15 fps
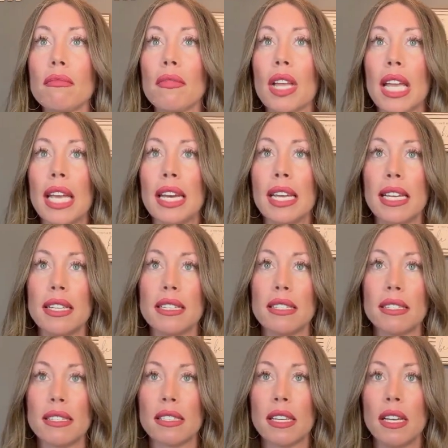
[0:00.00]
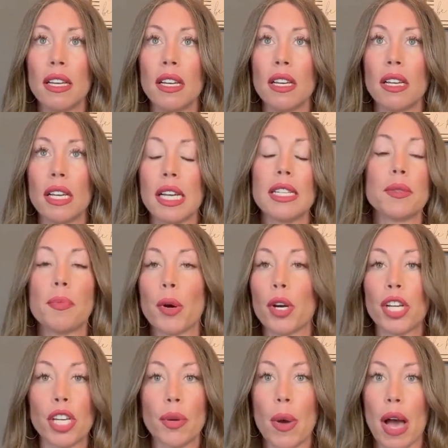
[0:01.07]
it's
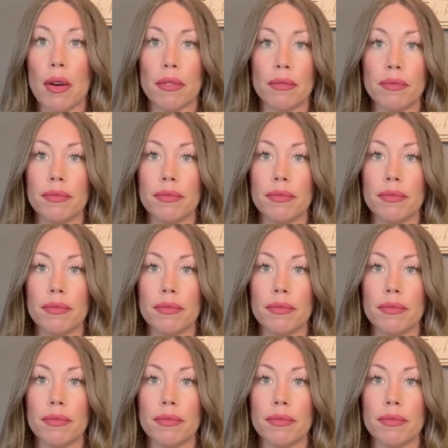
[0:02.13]
burning you out